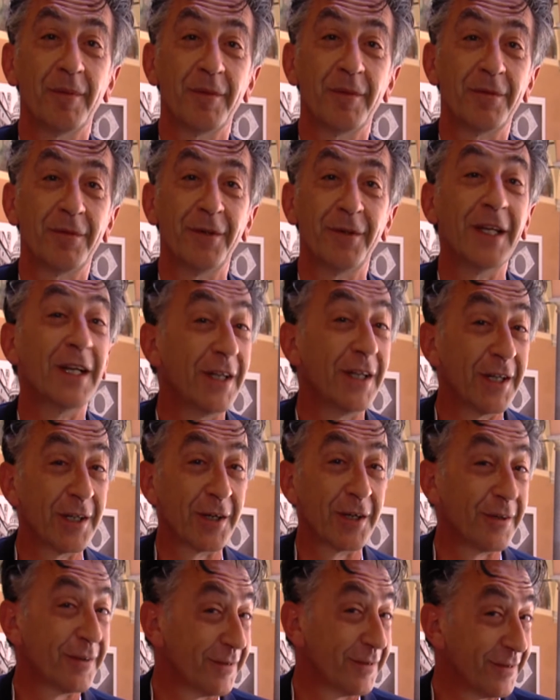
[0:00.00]
feeling
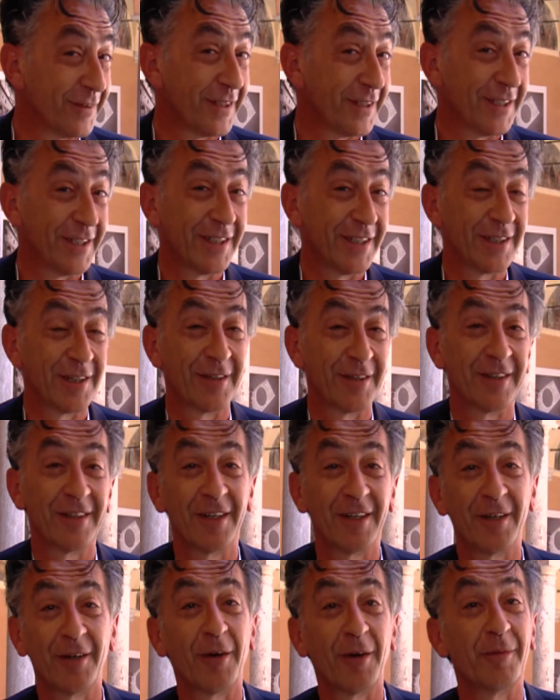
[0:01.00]

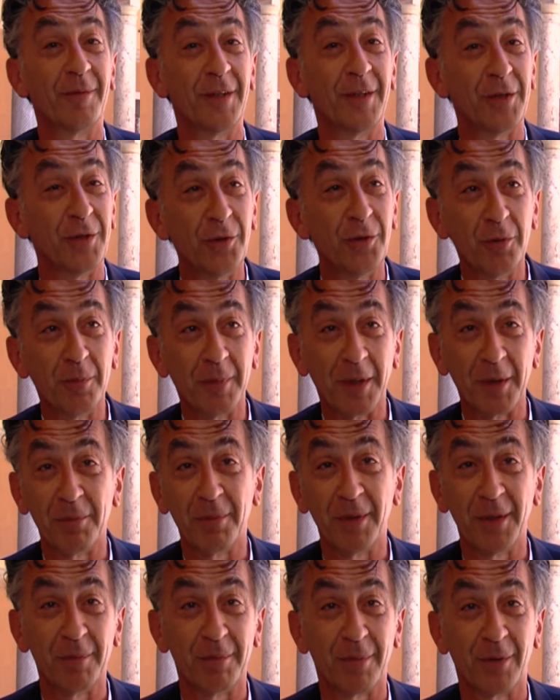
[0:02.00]
of the human
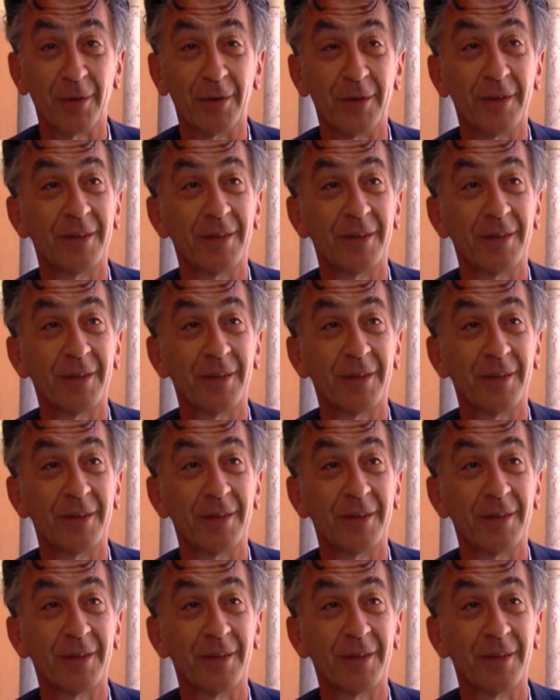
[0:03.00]
people.